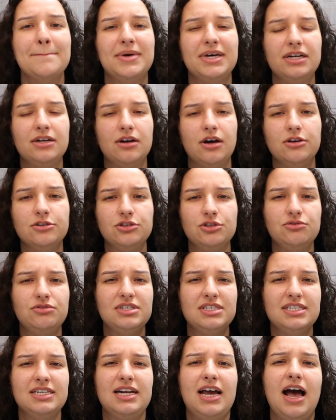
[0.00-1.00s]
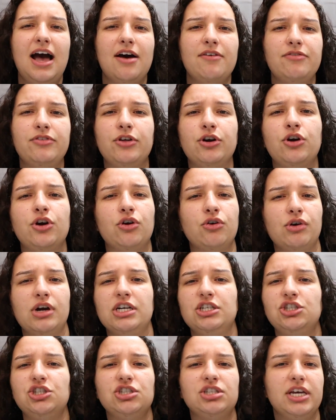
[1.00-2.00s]
but it also doesn't have the
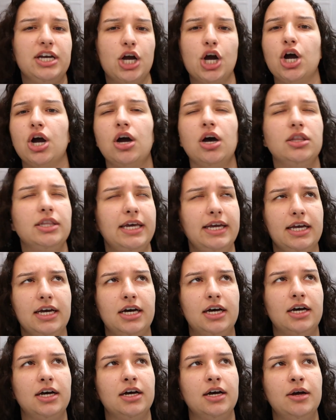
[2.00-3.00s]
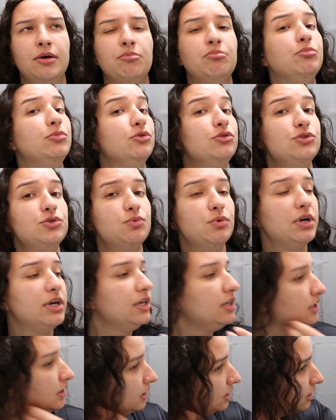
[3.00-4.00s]
crunch like a mousse
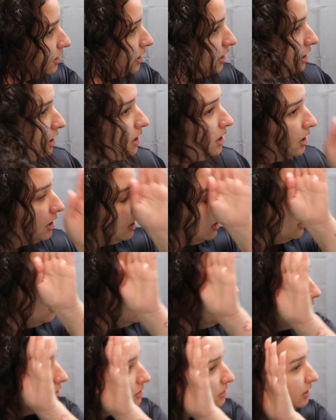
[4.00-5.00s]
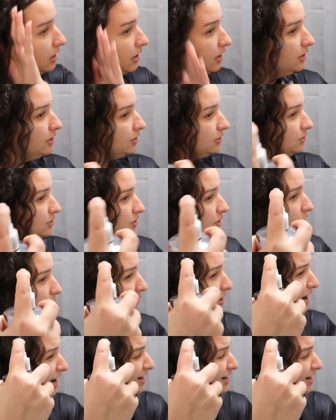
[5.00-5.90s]
would. So